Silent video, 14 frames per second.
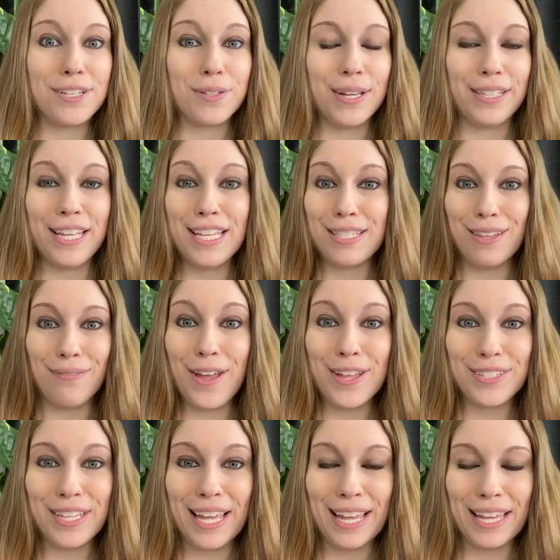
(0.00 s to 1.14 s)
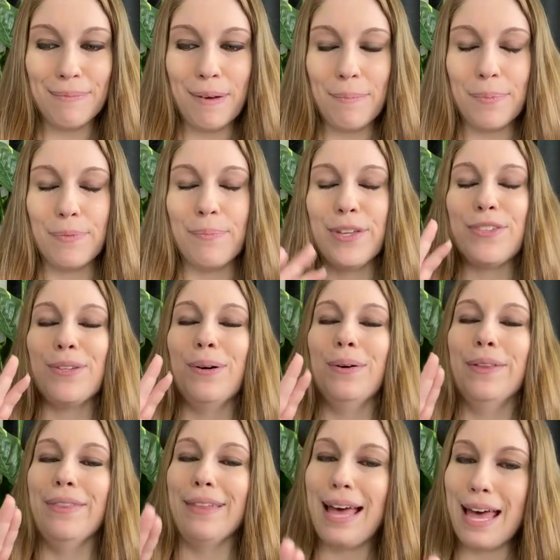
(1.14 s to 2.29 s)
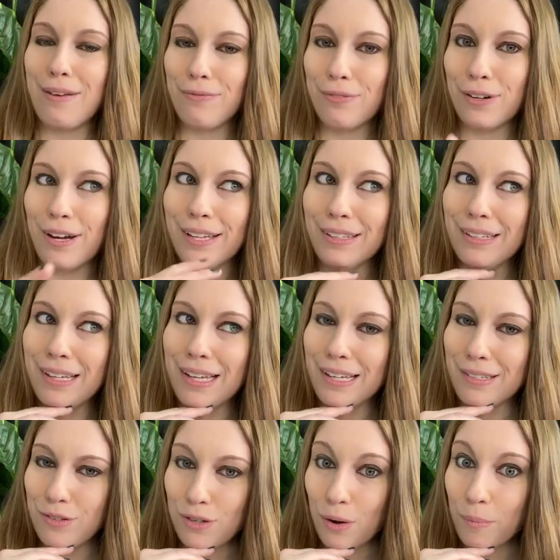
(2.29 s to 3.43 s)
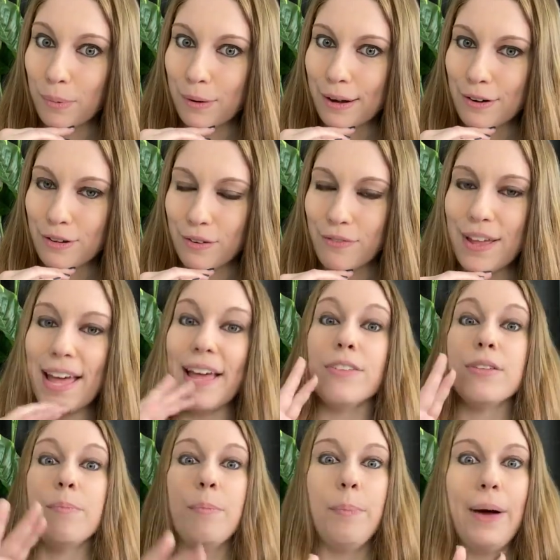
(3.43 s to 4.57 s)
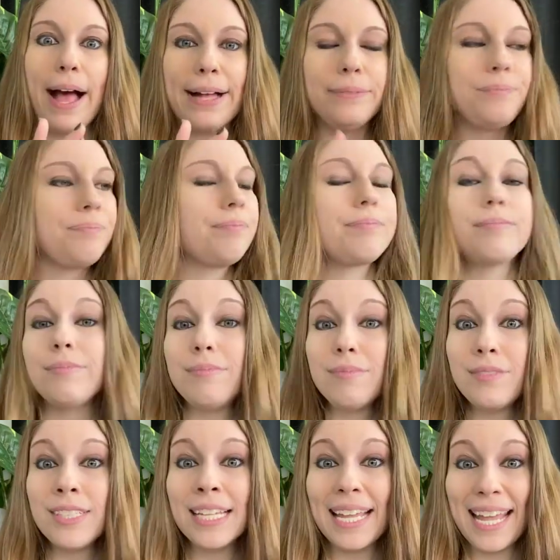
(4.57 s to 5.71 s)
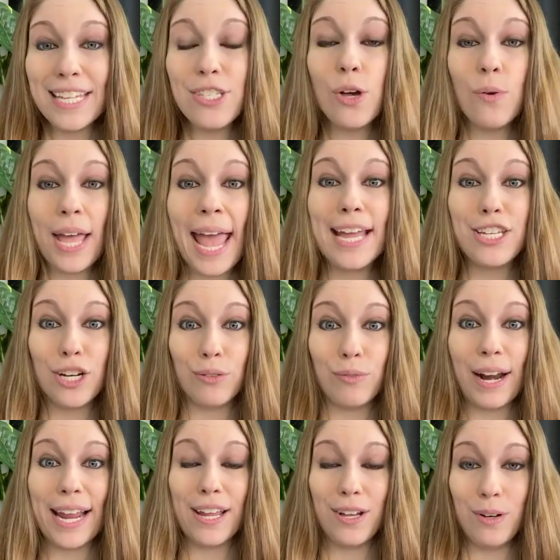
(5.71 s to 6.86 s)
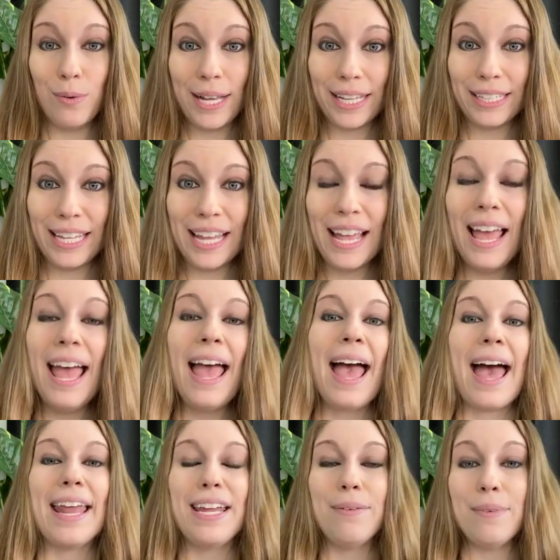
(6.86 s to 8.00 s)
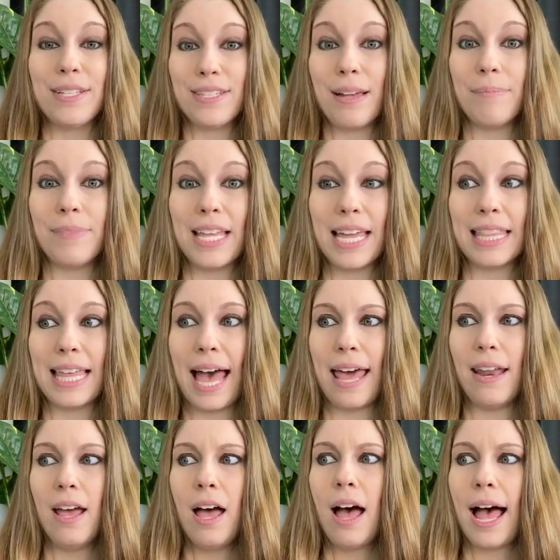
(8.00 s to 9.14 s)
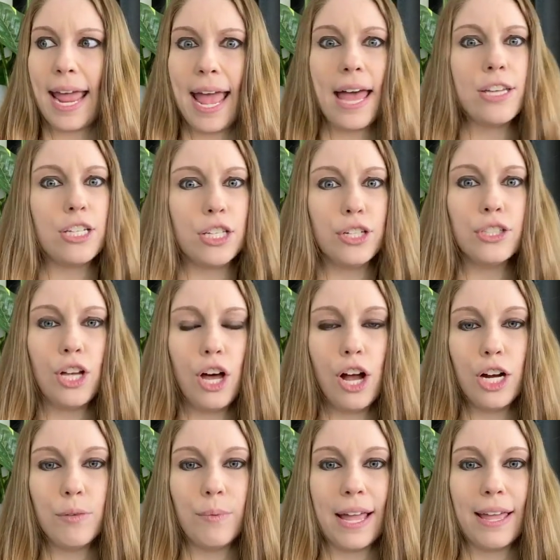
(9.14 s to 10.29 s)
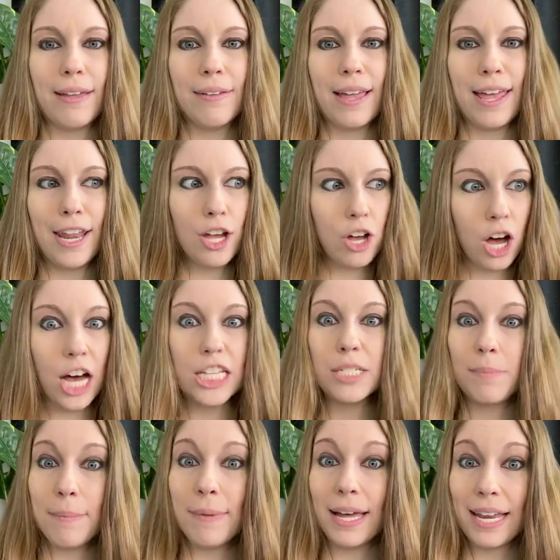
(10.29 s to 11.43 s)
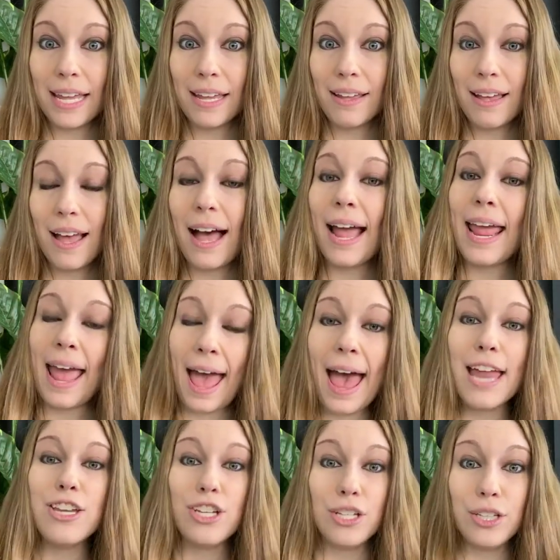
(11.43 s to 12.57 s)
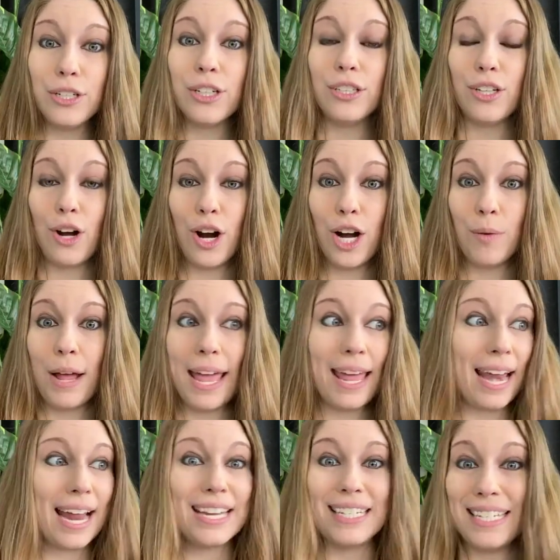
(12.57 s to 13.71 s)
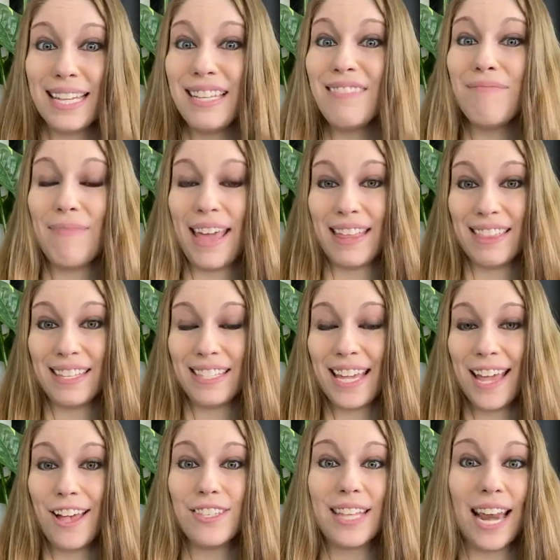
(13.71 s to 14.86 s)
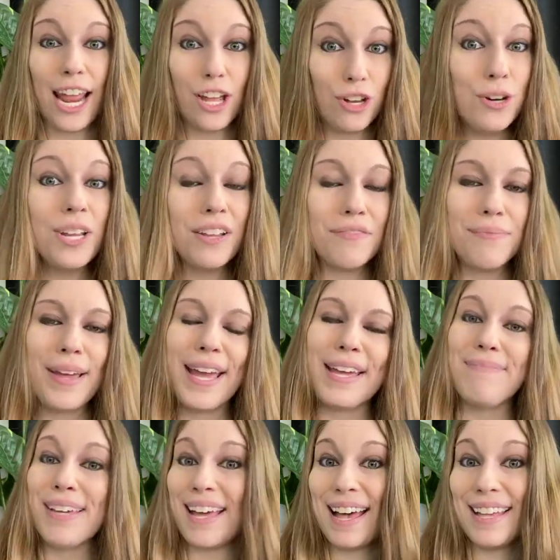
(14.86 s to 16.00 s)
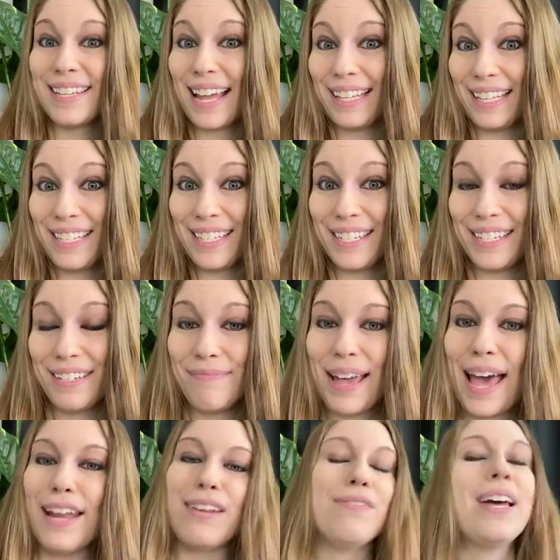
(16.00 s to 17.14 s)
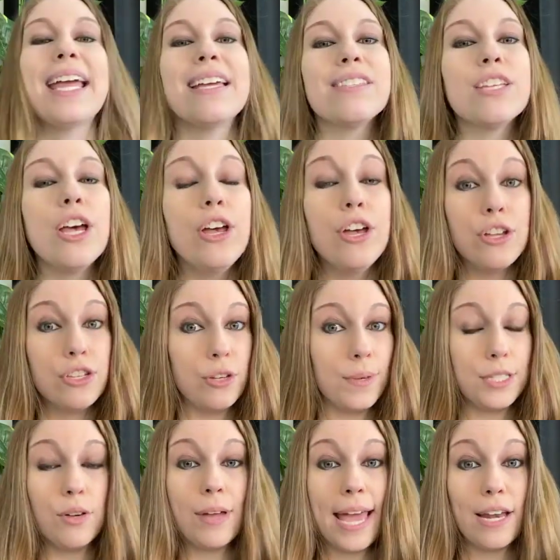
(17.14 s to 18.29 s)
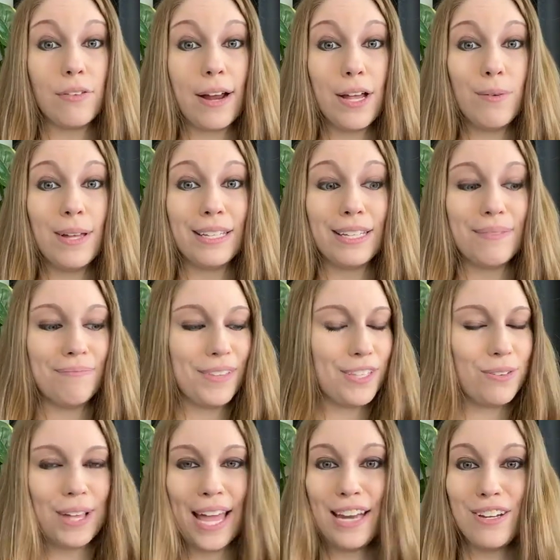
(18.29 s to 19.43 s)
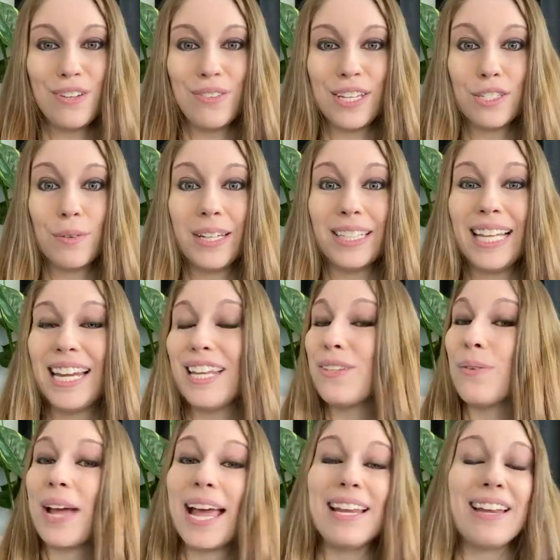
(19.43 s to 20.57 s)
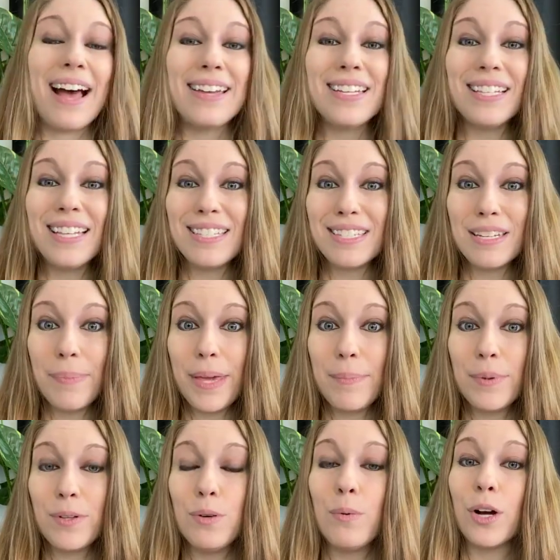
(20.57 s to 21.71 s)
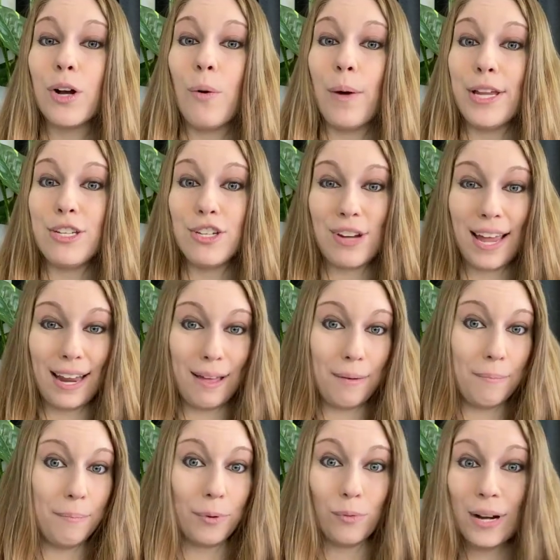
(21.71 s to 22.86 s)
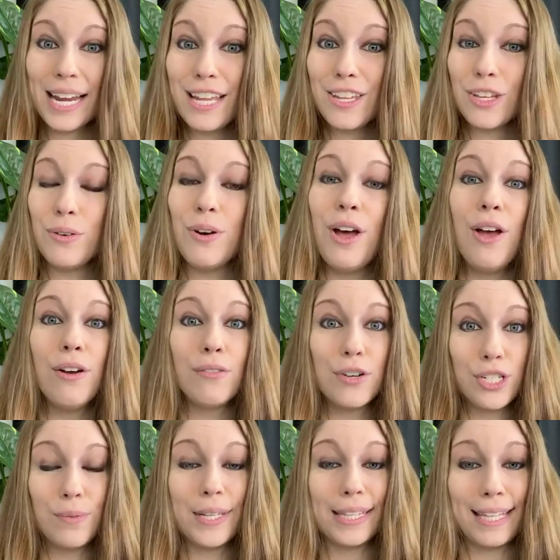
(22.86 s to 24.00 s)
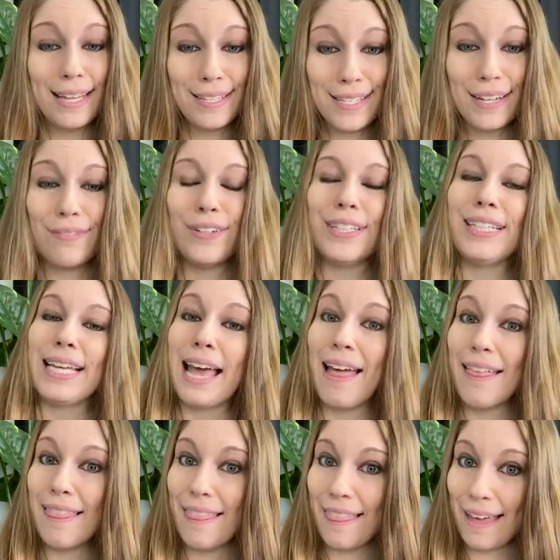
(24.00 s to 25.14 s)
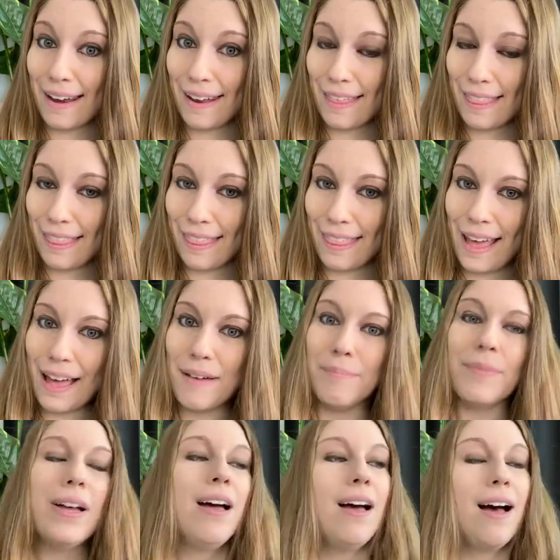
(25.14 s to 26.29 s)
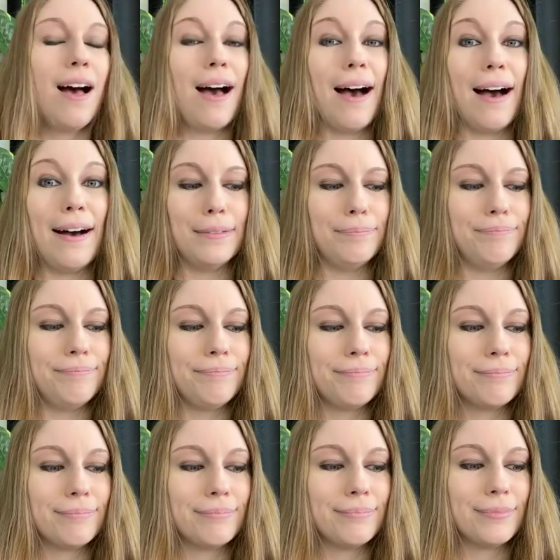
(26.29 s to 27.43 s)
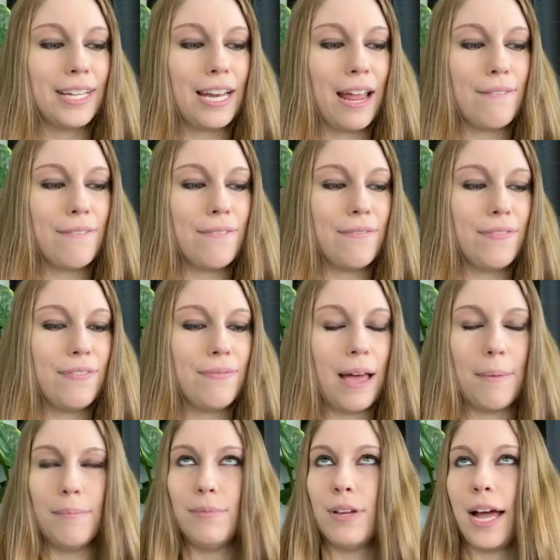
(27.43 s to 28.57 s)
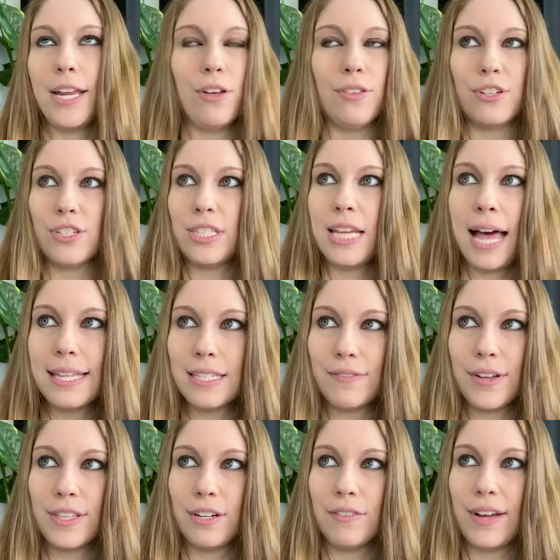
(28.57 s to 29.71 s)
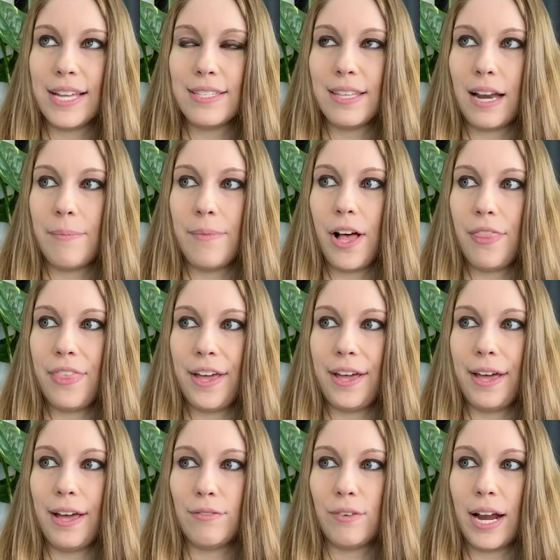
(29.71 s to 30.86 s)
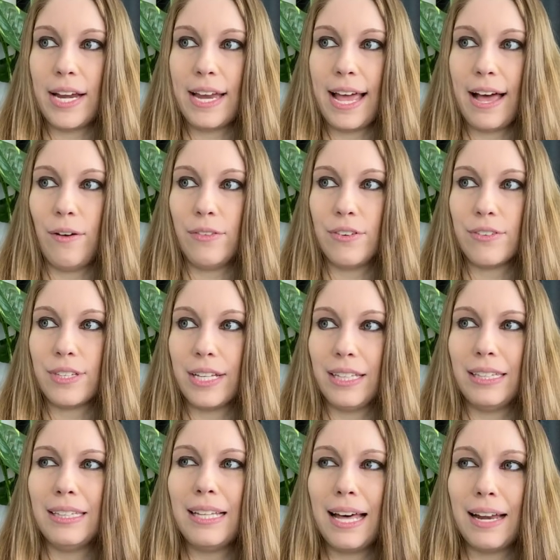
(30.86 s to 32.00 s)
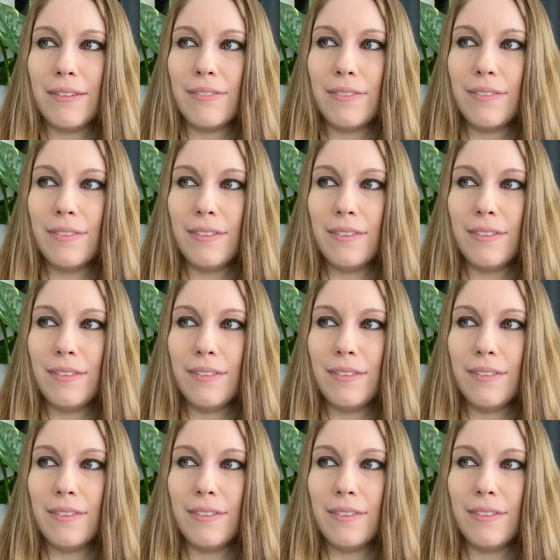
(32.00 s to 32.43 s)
as quickly because the fans can't keep up with me. So in that front, like, don't burn out your fans. But it's okay to write quickly. And it was something that I had to learn the hard way, and it cost me money. I had to learn the hard way, and I didn't make the sales that I could have made because I listened to bad advice. So it's okay to write quickly. It's okay to do things quickly, and it's okay not to listen to people who are going to try to berate you for doing things differently than them. I know there's tons of other advice that I'm not thinking of right now. There's like a lot of